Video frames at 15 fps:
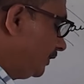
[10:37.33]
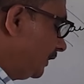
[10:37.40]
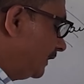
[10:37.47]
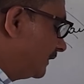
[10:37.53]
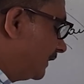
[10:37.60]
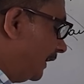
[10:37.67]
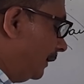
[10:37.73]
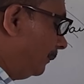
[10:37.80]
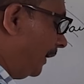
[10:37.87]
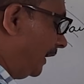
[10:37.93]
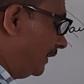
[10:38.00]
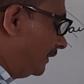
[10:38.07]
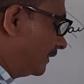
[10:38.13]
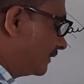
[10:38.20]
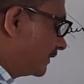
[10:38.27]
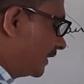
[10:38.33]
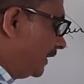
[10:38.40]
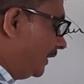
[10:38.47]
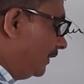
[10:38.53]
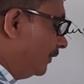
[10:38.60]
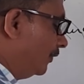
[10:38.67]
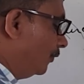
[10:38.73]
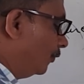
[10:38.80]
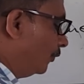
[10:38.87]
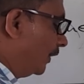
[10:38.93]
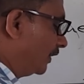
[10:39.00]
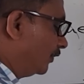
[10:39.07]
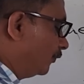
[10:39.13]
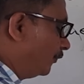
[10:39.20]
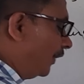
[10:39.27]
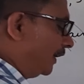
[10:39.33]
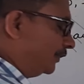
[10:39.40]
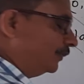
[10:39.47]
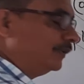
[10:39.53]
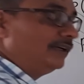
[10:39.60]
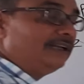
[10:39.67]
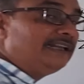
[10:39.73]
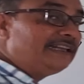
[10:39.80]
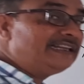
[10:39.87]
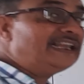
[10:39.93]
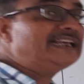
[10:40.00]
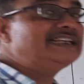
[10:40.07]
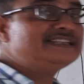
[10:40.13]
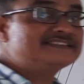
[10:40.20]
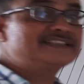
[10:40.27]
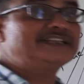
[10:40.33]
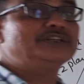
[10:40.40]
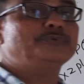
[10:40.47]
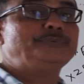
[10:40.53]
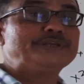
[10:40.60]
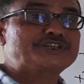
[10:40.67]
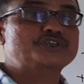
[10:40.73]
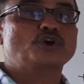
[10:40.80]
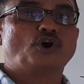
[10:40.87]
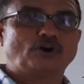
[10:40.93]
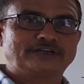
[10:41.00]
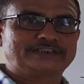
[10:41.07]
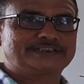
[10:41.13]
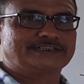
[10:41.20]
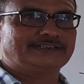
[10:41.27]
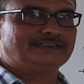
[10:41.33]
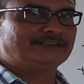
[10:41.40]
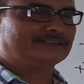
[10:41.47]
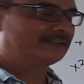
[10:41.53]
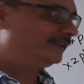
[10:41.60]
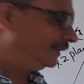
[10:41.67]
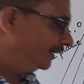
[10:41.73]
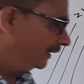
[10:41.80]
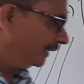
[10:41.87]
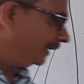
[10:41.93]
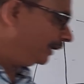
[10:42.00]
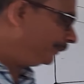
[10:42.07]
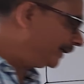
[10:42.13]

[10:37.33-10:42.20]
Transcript: say -3, 1, 5, lies in which octant? Leave